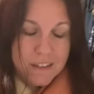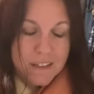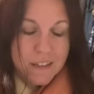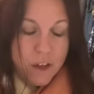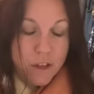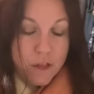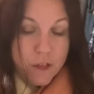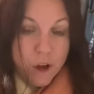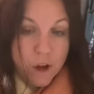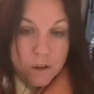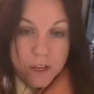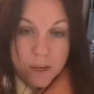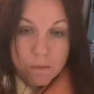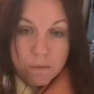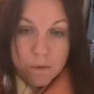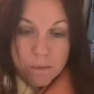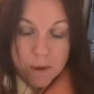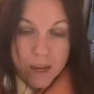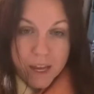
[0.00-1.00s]
a thought
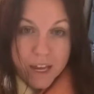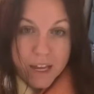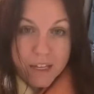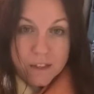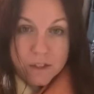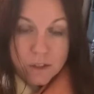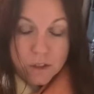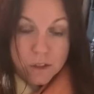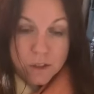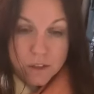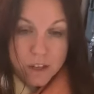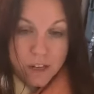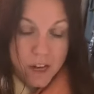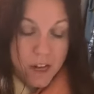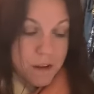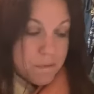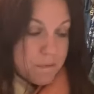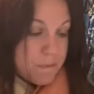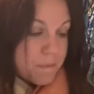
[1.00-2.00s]
came to my head to look it
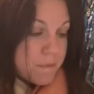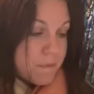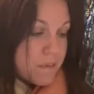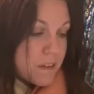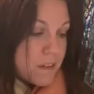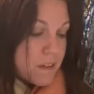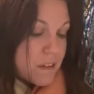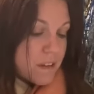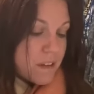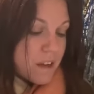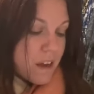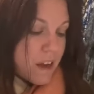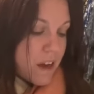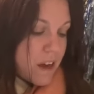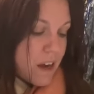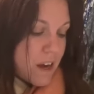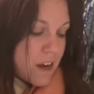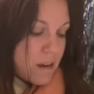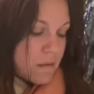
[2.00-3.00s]
up.
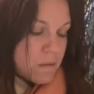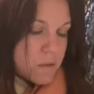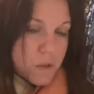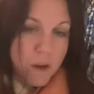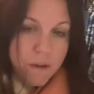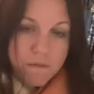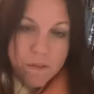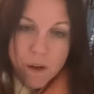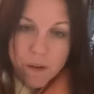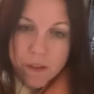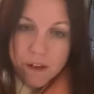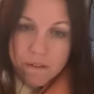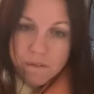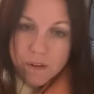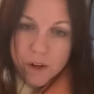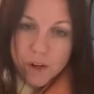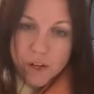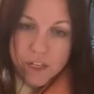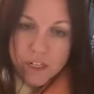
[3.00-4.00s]
So, I found that very